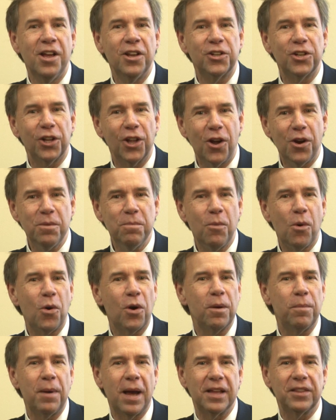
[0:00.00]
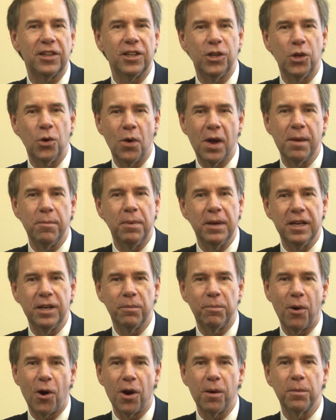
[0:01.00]
To learn more about the UAB
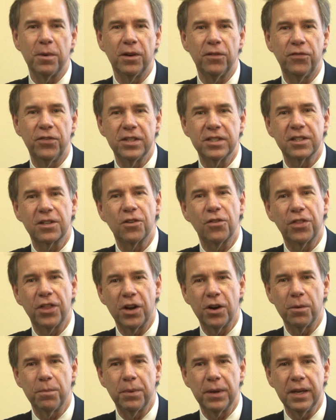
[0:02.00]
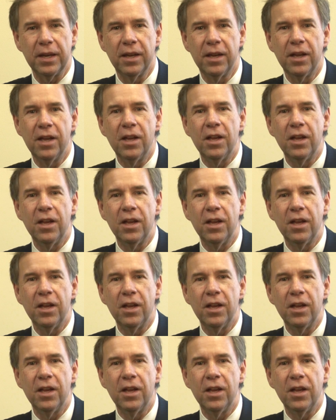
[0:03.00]
Department of Physical Therapy,